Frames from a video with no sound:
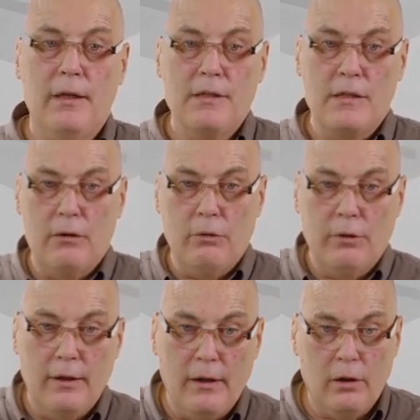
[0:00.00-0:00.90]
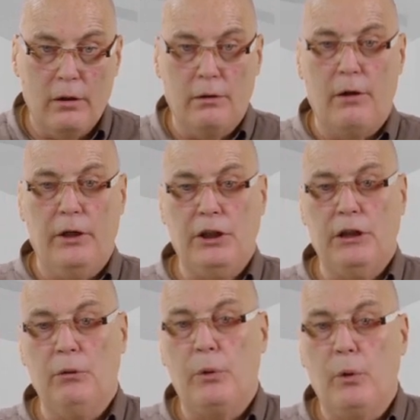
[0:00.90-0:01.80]
So on the
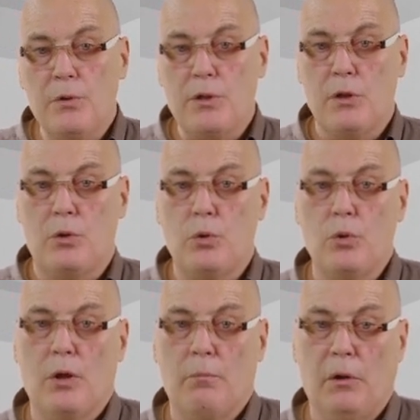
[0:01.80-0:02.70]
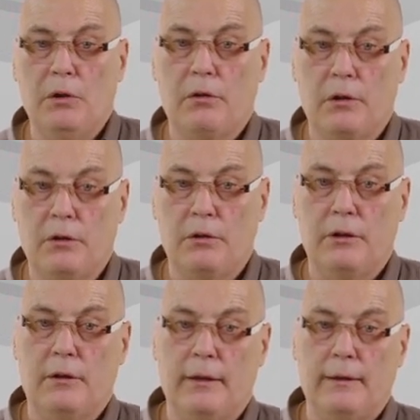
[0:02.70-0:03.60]
direction, we also do a
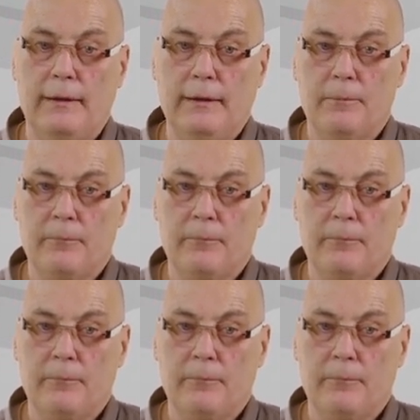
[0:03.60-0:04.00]
multi-criteria technique.